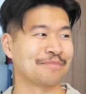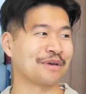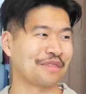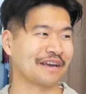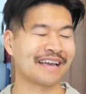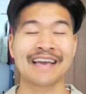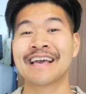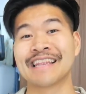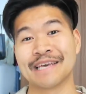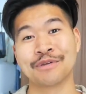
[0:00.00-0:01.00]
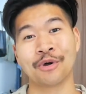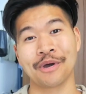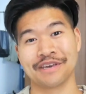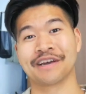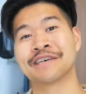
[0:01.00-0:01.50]
let me think, let me know
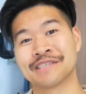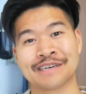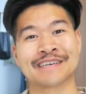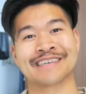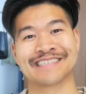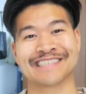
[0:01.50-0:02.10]
what you guys think.